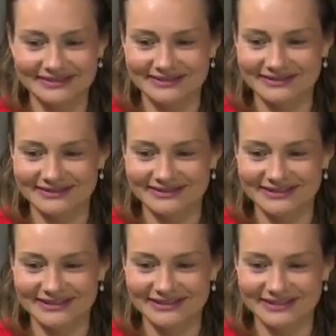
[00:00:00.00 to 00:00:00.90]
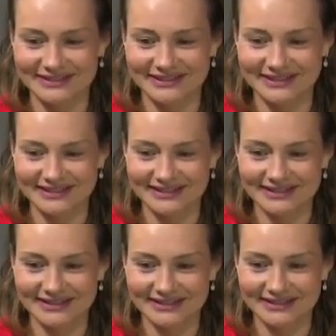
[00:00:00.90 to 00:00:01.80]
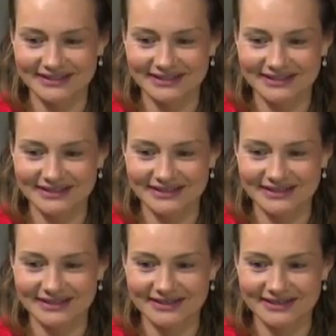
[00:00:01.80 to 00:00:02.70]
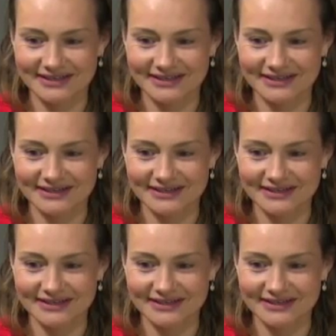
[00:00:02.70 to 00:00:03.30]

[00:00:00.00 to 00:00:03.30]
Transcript: No words are spoken by the person on screen.